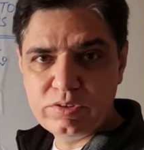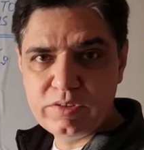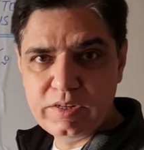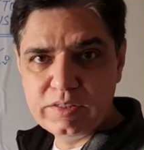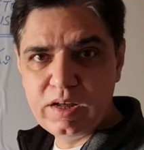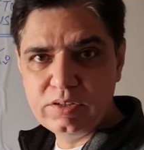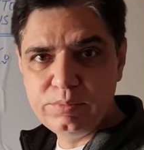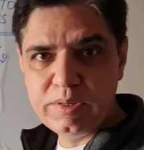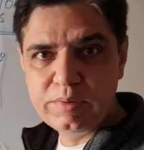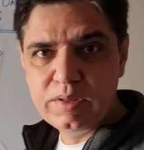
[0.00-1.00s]
Syed
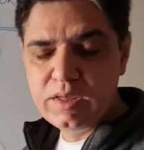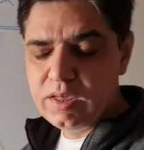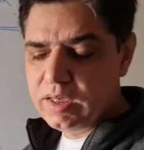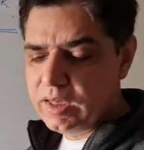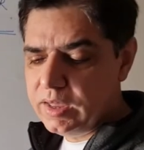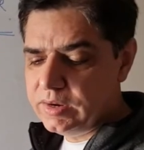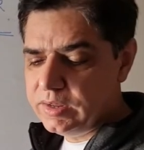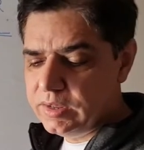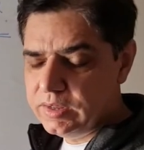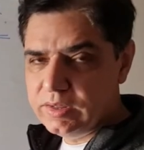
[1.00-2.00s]
Kazmi and
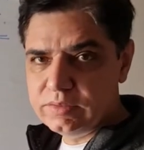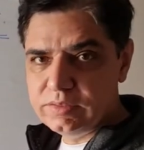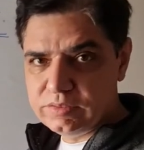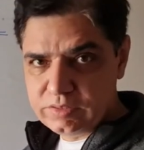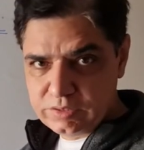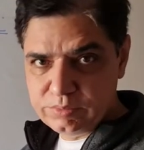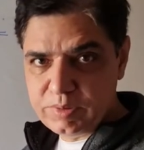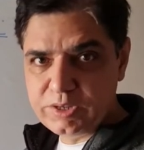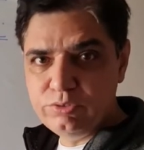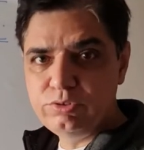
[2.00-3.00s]
uh, this is my
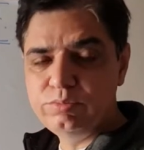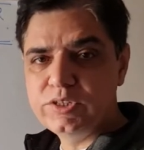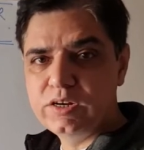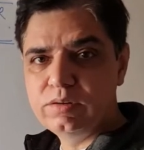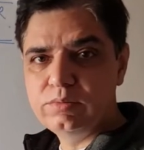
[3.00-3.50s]
YouTube channel.